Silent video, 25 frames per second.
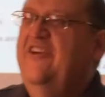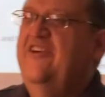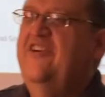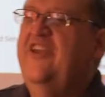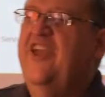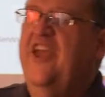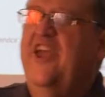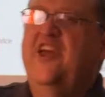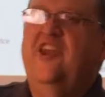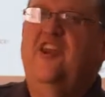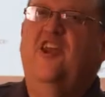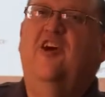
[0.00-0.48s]

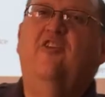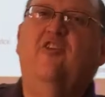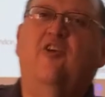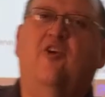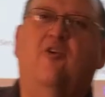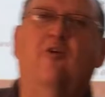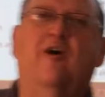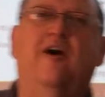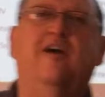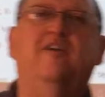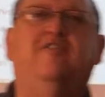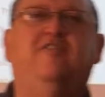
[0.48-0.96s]
Okay, another
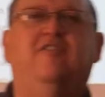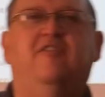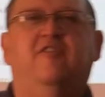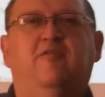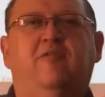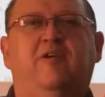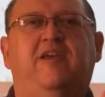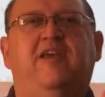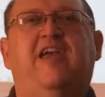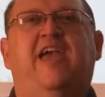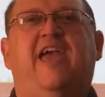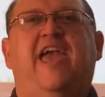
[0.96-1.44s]

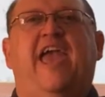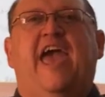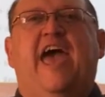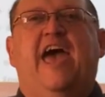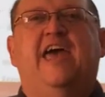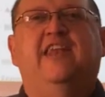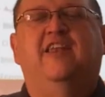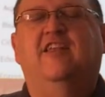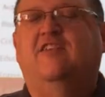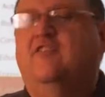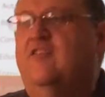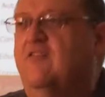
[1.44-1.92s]
question we
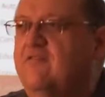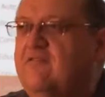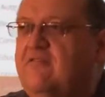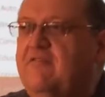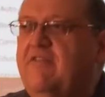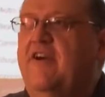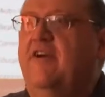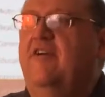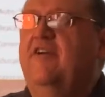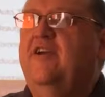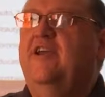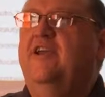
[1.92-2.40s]
had. It's a
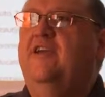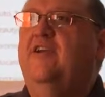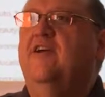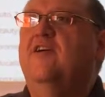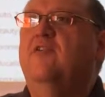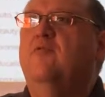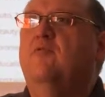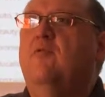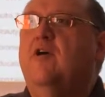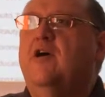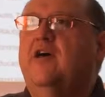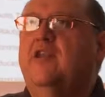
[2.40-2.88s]
very
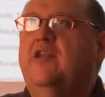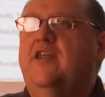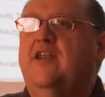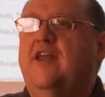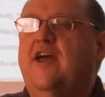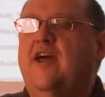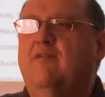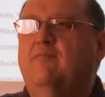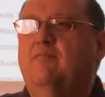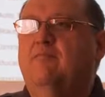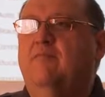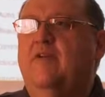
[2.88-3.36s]
good one, and
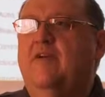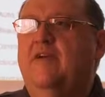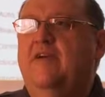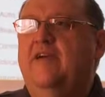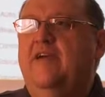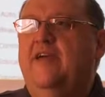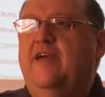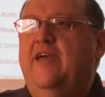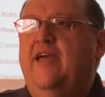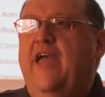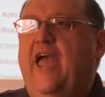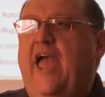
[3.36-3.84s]
I'm
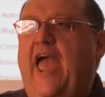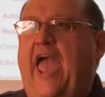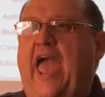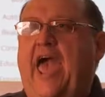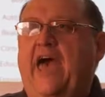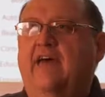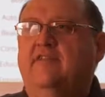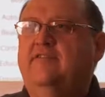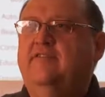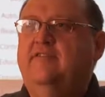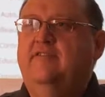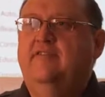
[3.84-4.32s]

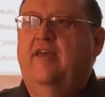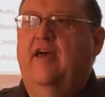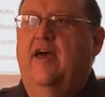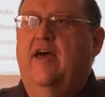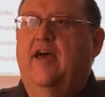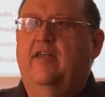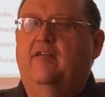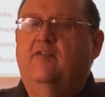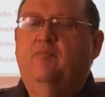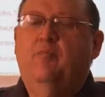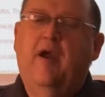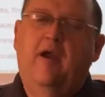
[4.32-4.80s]
asked.
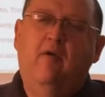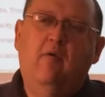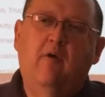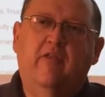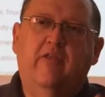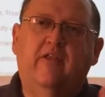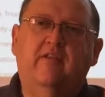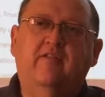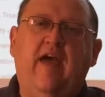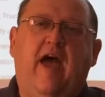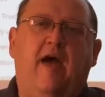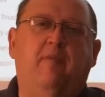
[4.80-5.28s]
It's probably
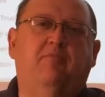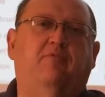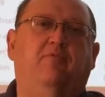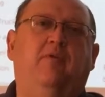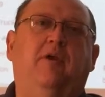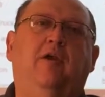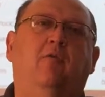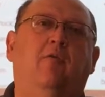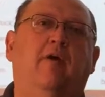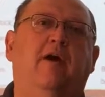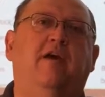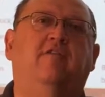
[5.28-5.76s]
one of the top
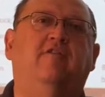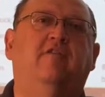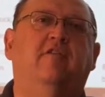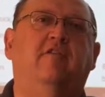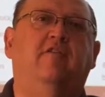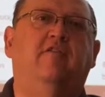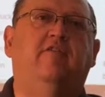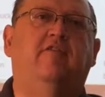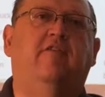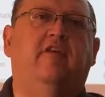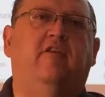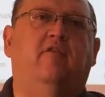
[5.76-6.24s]
three
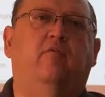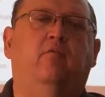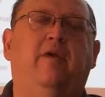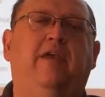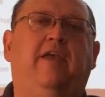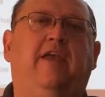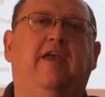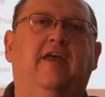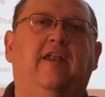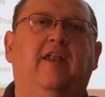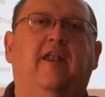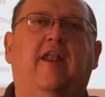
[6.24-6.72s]
questions that
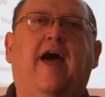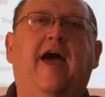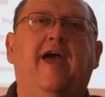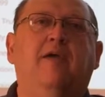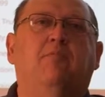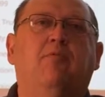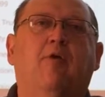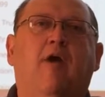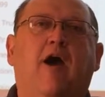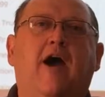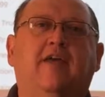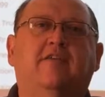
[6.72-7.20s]
we get at
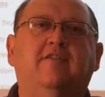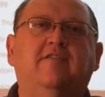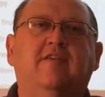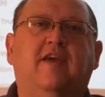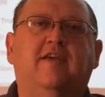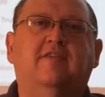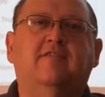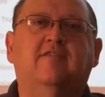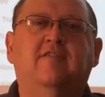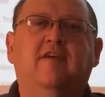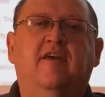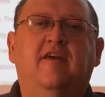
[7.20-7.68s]

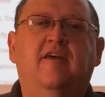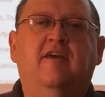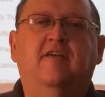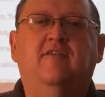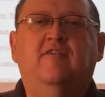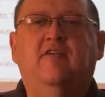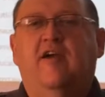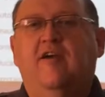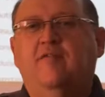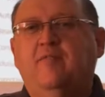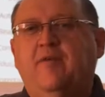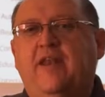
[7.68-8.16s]
iProcess.
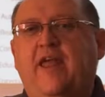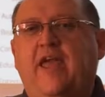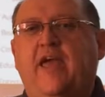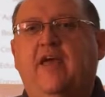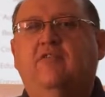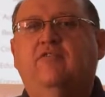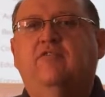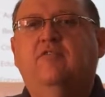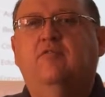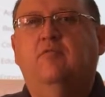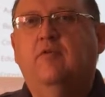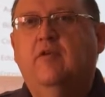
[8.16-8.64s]
So I've been
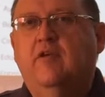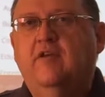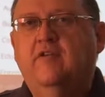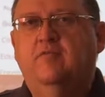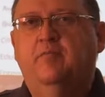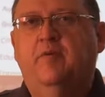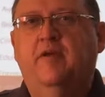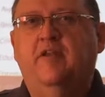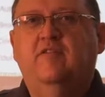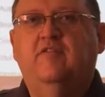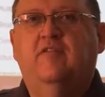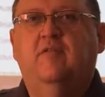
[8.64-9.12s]
asked to really
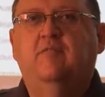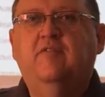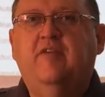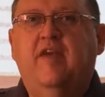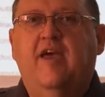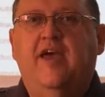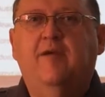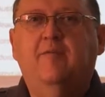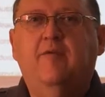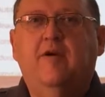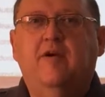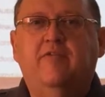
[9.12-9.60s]
spend some
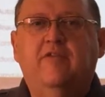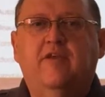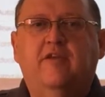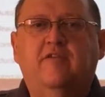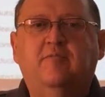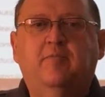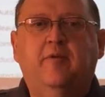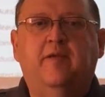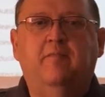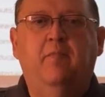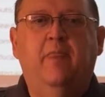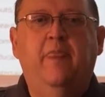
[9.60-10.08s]
time on
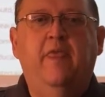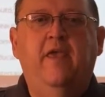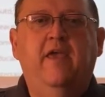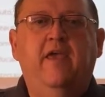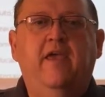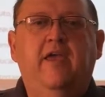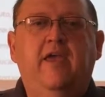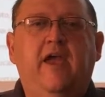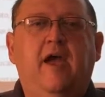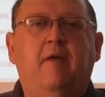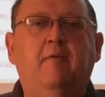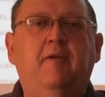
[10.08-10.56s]
this. But
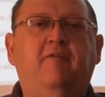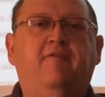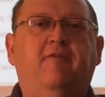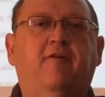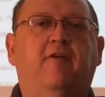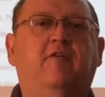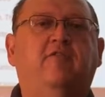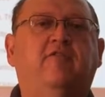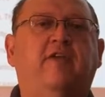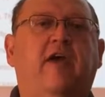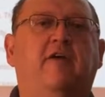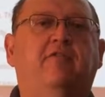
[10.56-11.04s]
how many
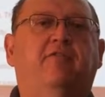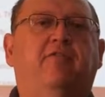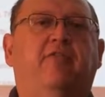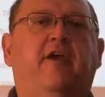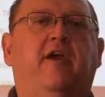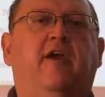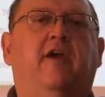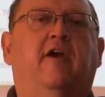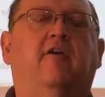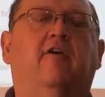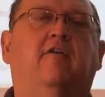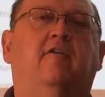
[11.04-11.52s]
folks out
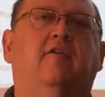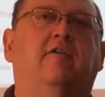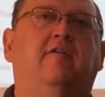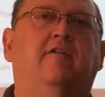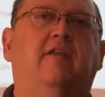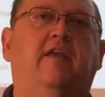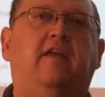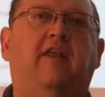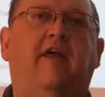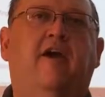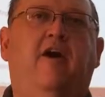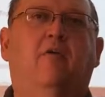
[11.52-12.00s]
there
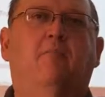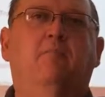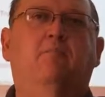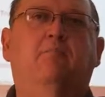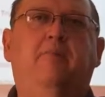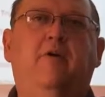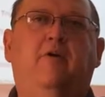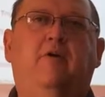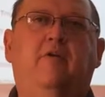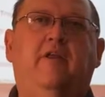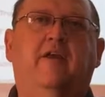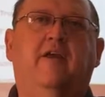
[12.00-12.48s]
need
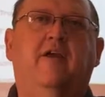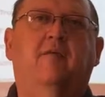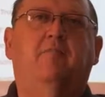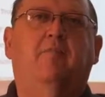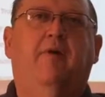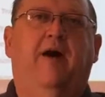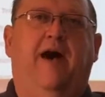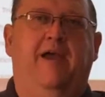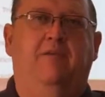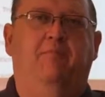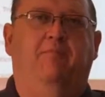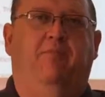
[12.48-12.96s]
help building a
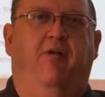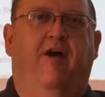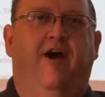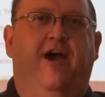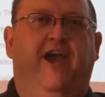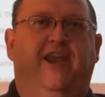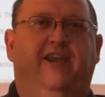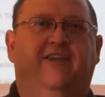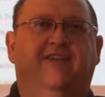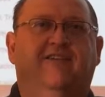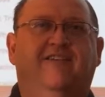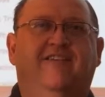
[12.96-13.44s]

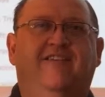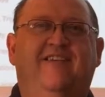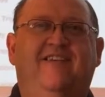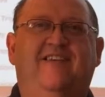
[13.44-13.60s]
pipeline?